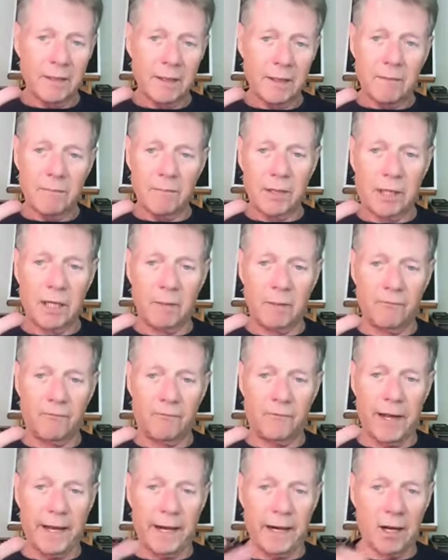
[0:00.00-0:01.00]
become
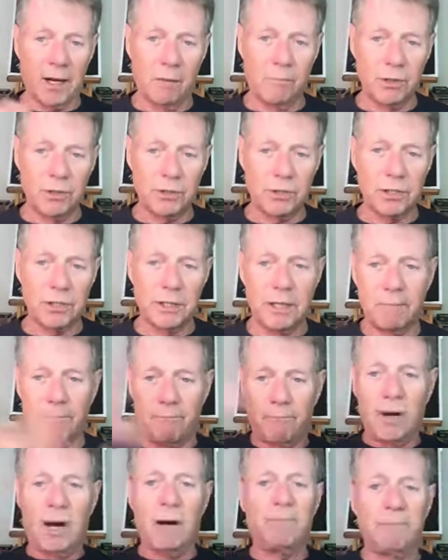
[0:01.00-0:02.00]
fat Alberts and
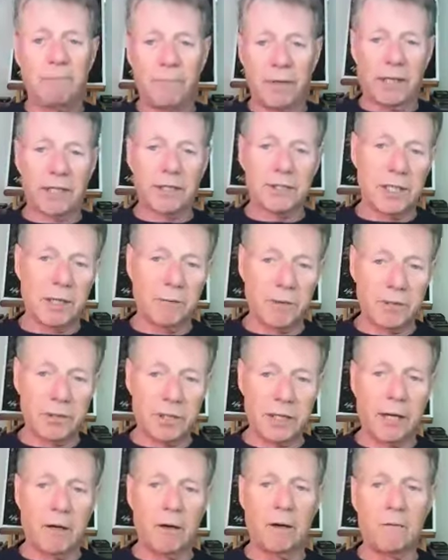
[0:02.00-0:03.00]
then pop because they would
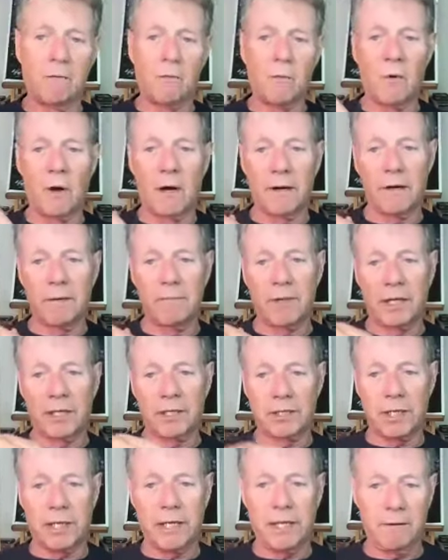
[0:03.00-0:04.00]
take on water
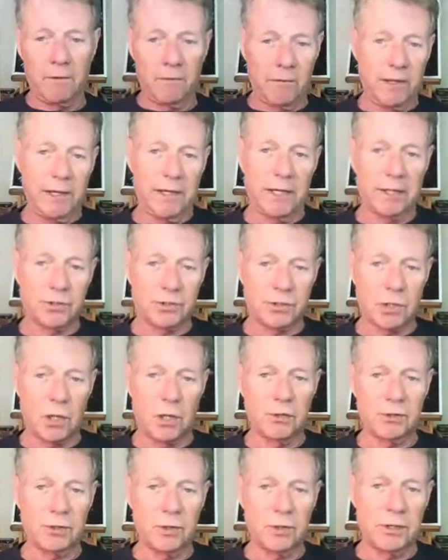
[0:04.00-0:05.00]
because they had
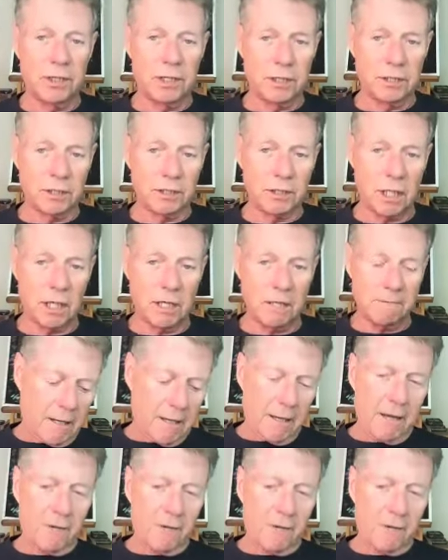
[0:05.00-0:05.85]
salt on the inside.